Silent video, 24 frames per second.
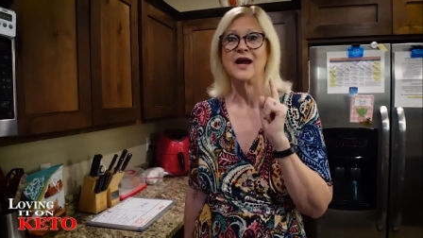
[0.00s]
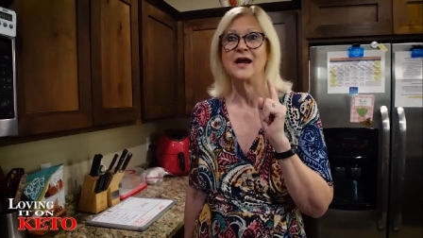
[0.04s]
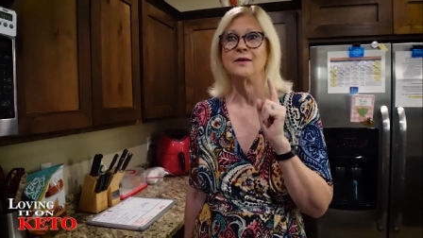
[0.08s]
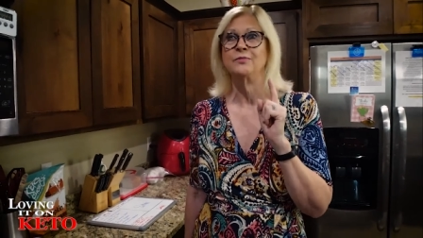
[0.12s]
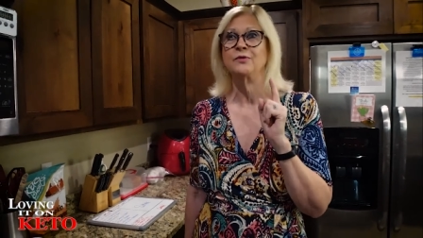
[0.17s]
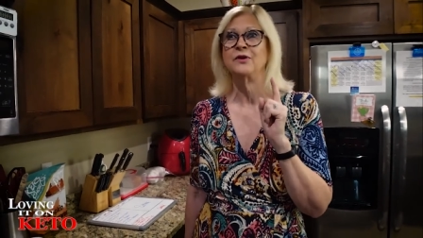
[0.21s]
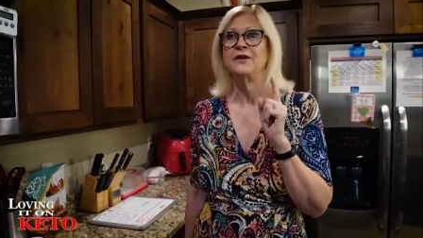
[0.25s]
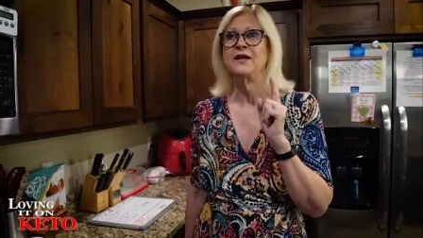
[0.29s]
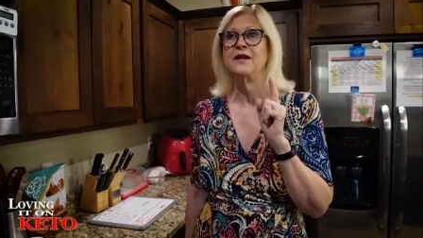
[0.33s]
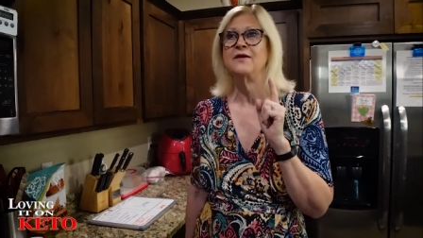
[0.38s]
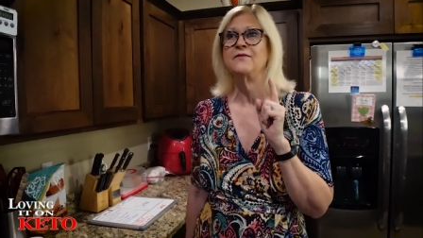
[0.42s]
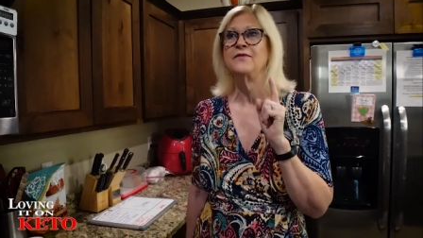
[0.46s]
I
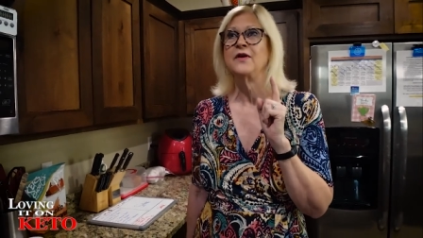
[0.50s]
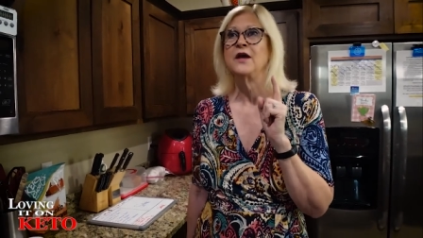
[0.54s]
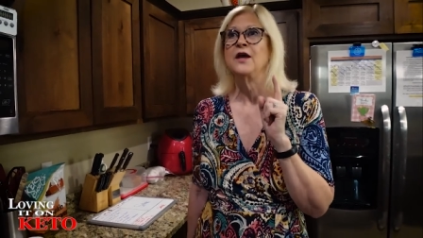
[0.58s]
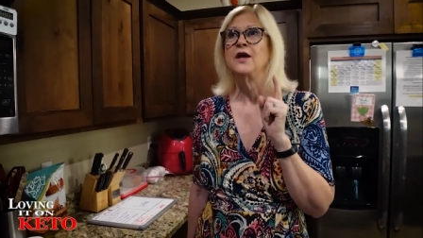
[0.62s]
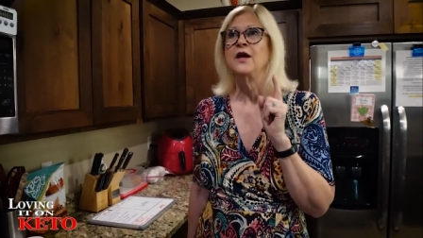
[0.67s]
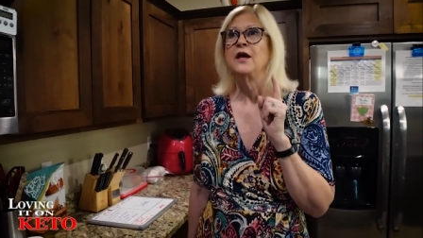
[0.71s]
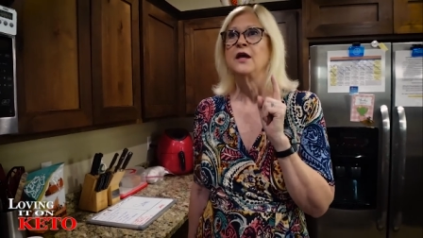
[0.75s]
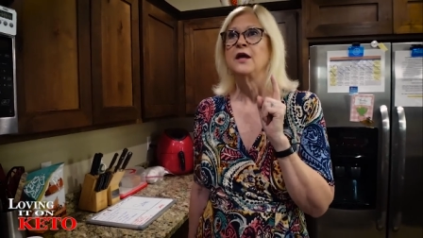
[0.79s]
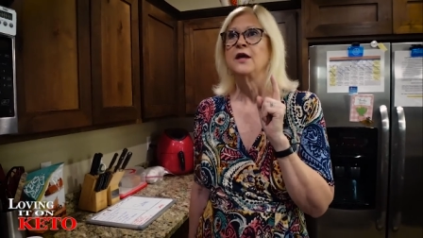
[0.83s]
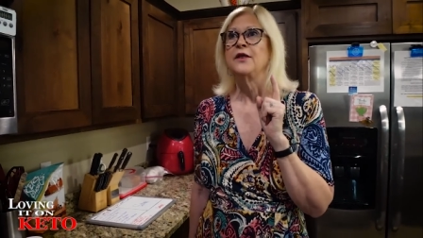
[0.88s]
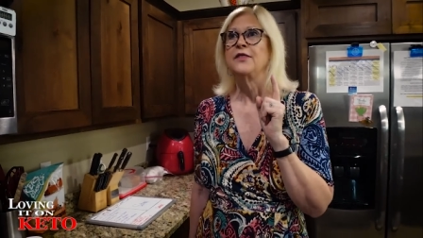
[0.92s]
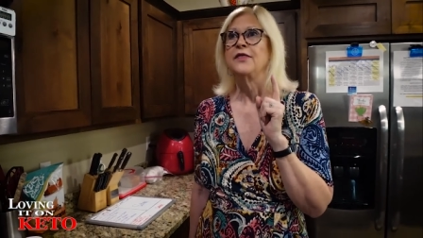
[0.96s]
believe
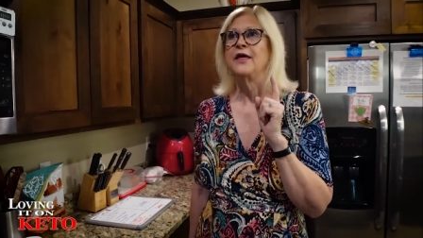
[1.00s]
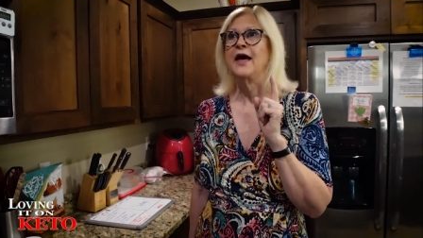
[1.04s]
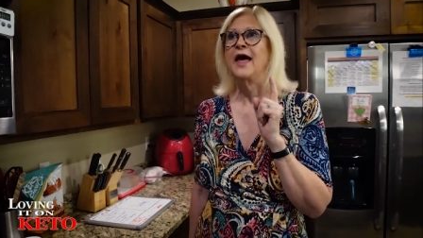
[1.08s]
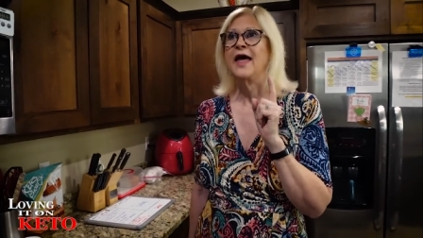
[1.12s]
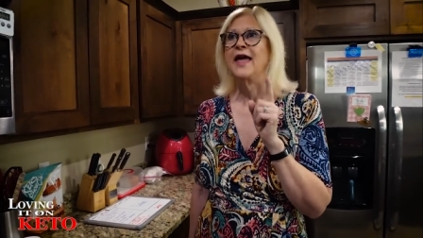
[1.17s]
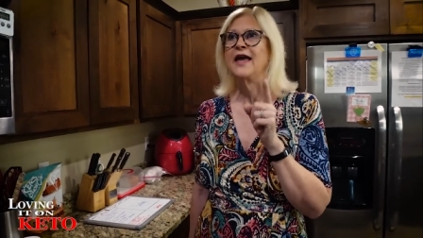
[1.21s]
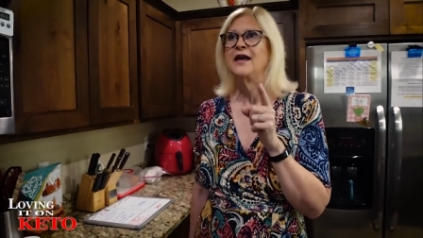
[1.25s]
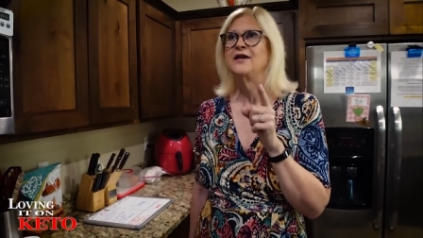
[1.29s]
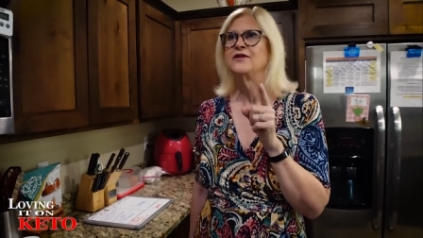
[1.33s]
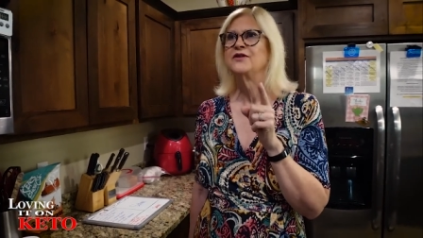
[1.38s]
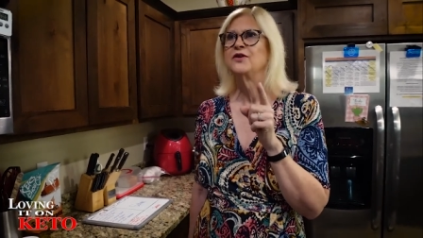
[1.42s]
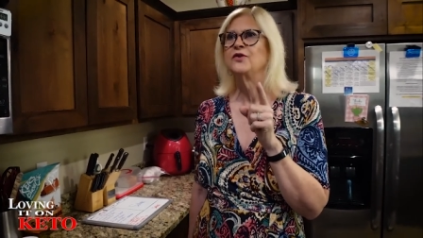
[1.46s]
the
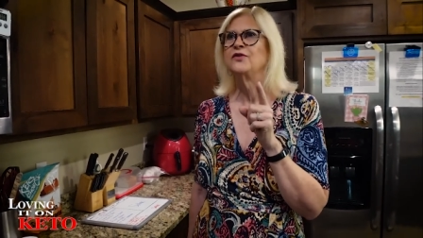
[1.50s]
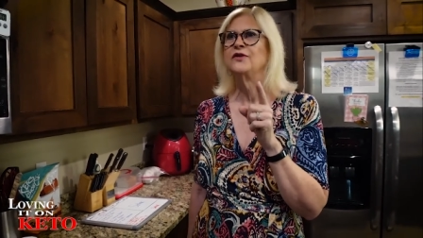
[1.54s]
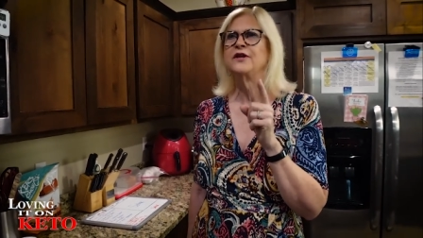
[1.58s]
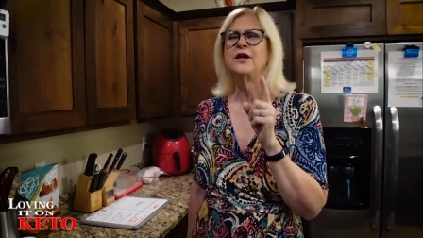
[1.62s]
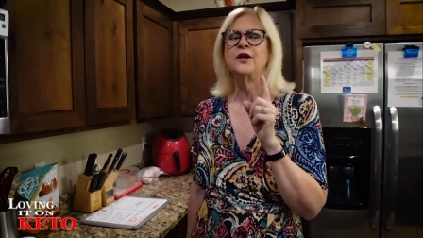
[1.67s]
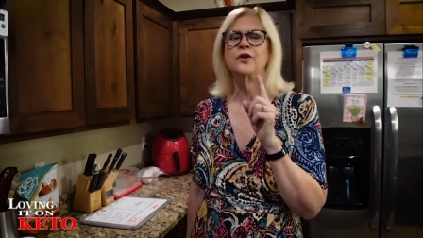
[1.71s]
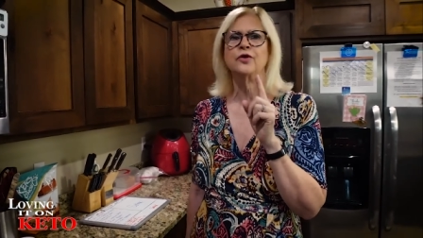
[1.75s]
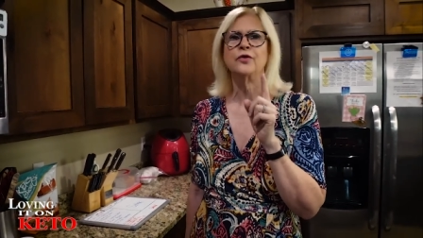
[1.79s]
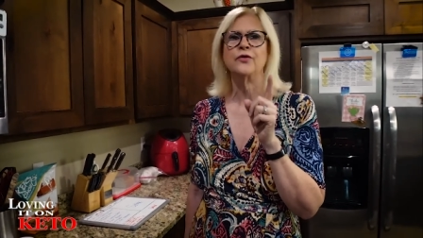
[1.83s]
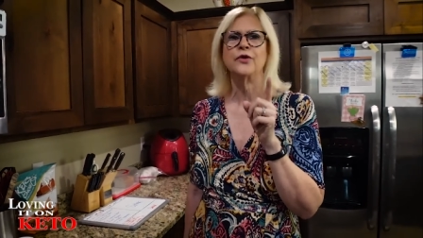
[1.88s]
hazelnut